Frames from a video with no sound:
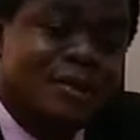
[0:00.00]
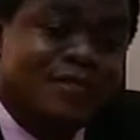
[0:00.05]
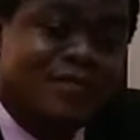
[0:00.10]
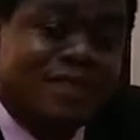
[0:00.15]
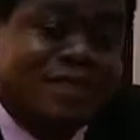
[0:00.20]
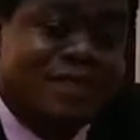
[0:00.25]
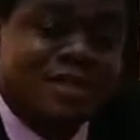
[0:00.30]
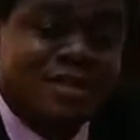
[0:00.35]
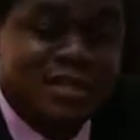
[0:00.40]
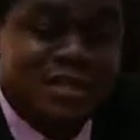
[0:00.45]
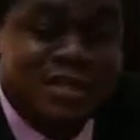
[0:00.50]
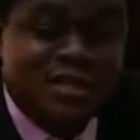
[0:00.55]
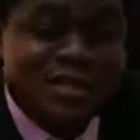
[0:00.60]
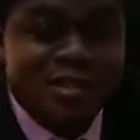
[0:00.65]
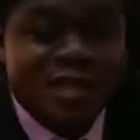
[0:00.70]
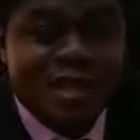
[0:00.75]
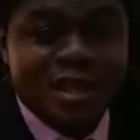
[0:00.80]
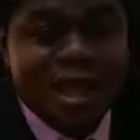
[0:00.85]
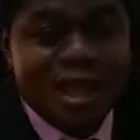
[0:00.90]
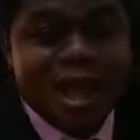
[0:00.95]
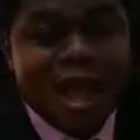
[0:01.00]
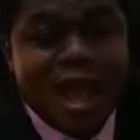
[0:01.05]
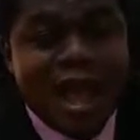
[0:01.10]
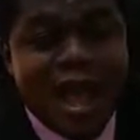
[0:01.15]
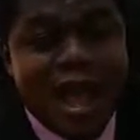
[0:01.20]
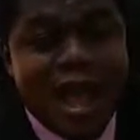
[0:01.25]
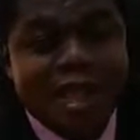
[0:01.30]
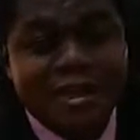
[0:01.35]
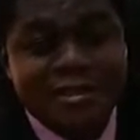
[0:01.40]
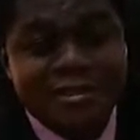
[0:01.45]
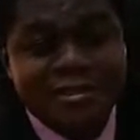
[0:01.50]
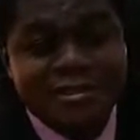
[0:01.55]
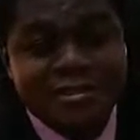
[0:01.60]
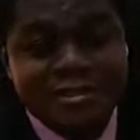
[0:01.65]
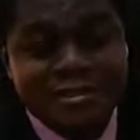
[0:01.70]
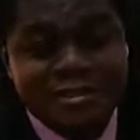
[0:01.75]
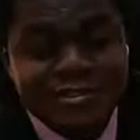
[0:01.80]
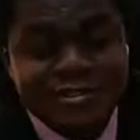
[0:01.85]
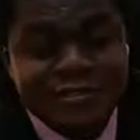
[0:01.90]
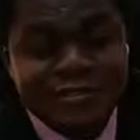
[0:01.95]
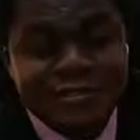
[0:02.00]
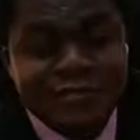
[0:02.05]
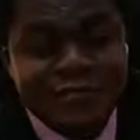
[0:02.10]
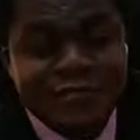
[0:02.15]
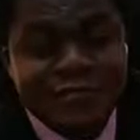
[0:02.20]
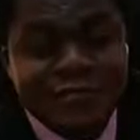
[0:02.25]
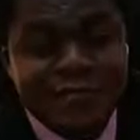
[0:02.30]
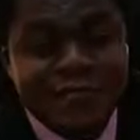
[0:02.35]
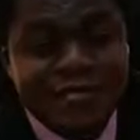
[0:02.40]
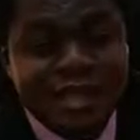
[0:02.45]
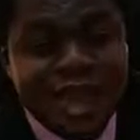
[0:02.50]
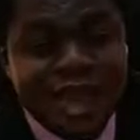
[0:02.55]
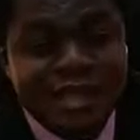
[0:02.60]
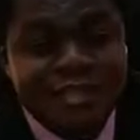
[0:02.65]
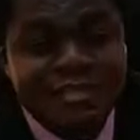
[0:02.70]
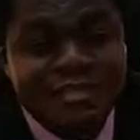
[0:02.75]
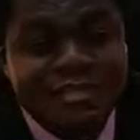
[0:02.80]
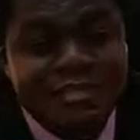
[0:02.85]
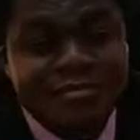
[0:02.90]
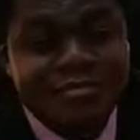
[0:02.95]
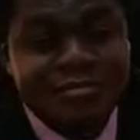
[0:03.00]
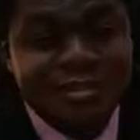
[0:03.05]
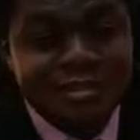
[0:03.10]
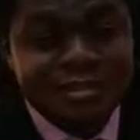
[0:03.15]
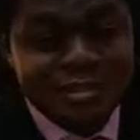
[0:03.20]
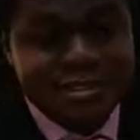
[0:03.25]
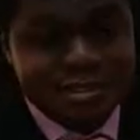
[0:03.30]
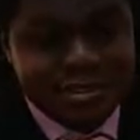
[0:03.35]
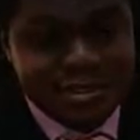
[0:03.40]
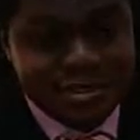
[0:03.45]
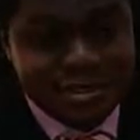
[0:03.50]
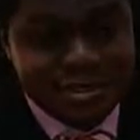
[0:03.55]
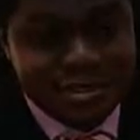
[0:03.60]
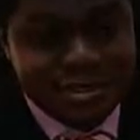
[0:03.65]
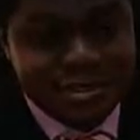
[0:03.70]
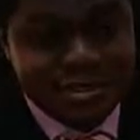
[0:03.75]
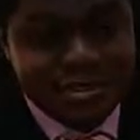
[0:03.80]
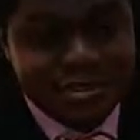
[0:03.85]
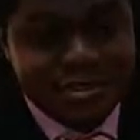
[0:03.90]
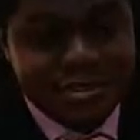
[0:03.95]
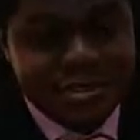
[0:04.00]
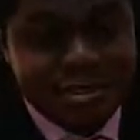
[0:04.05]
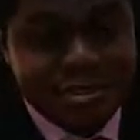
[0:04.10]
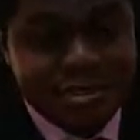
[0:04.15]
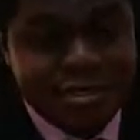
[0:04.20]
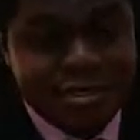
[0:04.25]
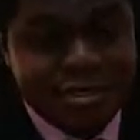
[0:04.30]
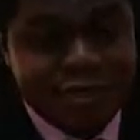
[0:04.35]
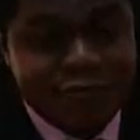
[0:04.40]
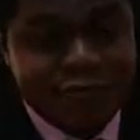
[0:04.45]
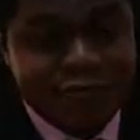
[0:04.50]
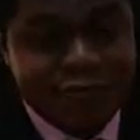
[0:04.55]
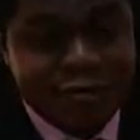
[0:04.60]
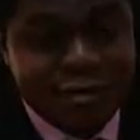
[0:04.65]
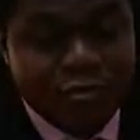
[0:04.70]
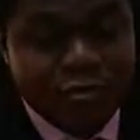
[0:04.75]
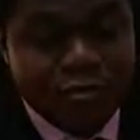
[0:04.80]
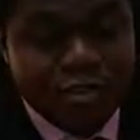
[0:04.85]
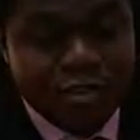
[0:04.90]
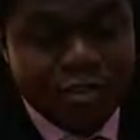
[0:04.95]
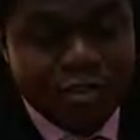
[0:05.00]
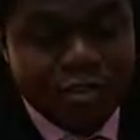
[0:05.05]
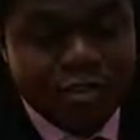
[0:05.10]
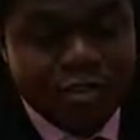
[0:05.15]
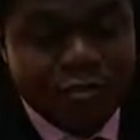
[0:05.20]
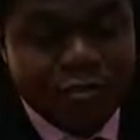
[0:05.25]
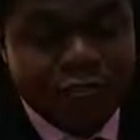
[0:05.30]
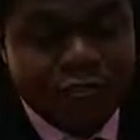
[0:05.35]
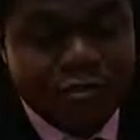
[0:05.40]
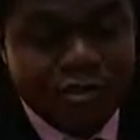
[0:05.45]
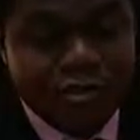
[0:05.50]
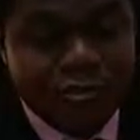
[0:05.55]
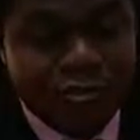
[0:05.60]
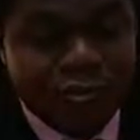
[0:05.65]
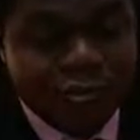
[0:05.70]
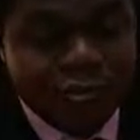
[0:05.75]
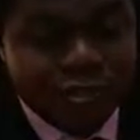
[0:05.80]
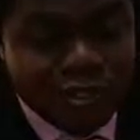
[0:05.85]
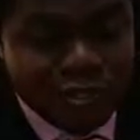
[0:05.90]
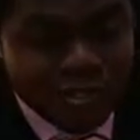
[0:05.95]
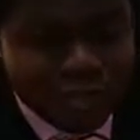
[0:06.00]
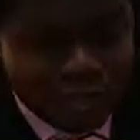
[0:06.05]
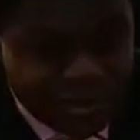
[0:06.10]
definitely, and it is from that debate the Leader of Government Business saw it very important,